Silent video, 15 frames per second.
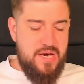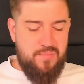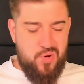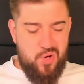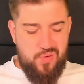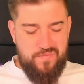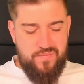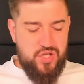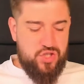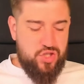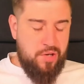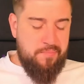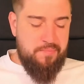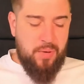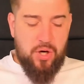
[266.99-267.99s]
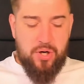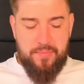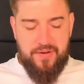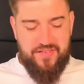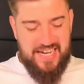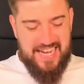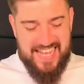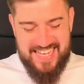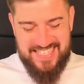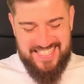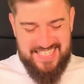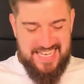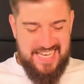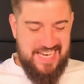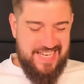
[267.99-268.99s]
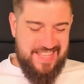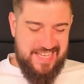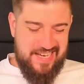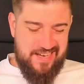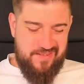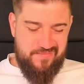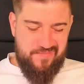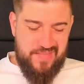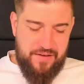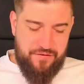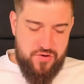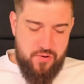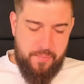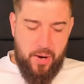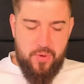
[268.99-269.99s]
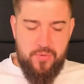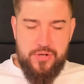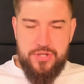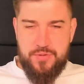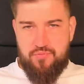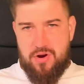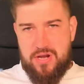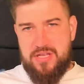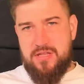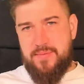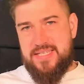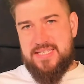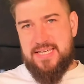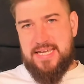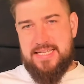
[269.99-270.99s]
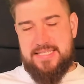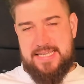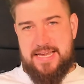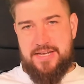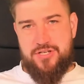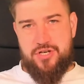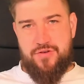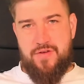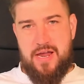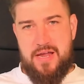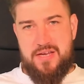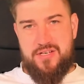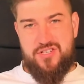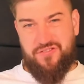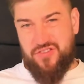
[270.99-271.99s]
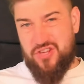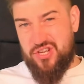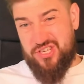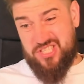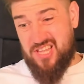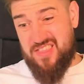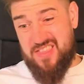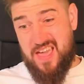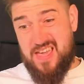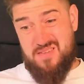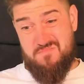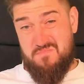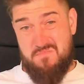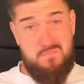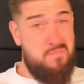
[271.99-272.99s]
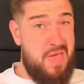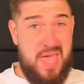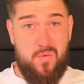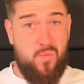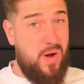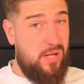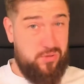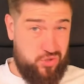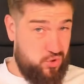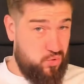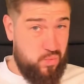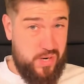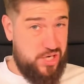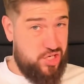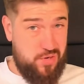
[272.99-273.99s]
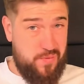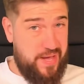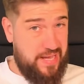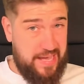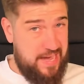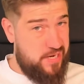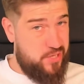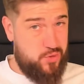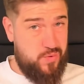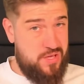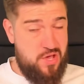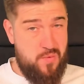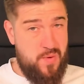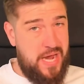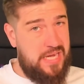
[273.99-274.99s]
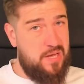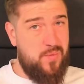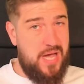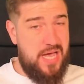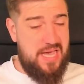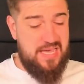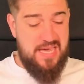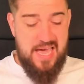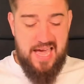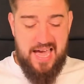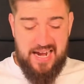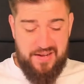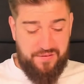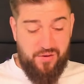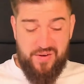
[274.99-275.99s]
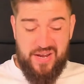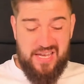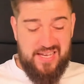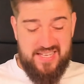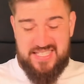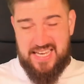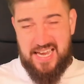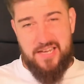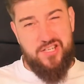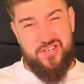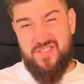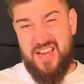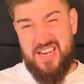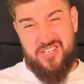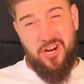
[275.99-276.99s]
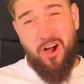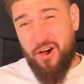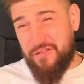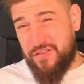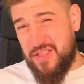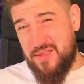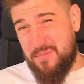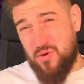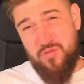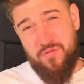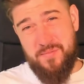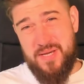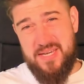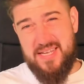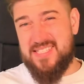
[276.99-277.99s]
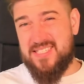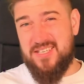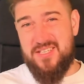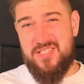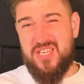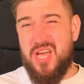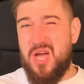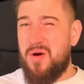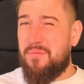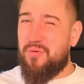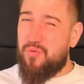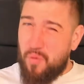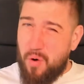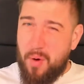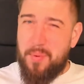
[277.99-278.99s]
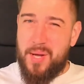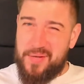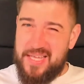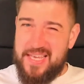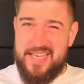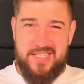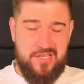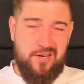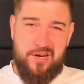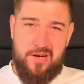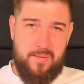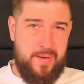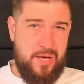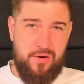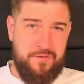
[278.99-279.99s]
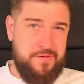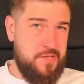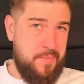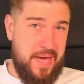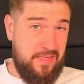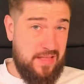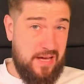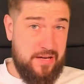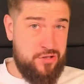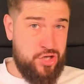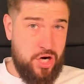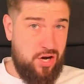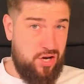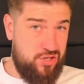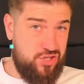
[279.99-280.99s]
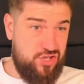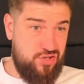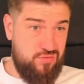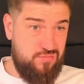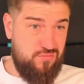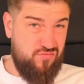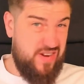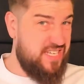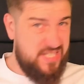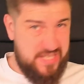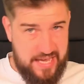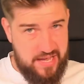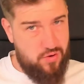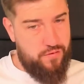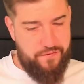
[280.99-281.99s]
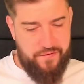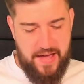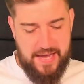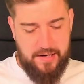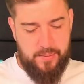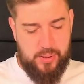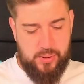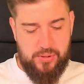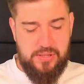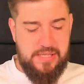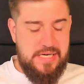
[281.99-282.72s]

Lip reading: But the top and bottom of it is that if your opponent's bringing them into contagion range, firstly, they may well just wish to engage with you anyway. And if they're in contagion range, half in the movement distance probably isn't going to be enough to make that charge risky or failable.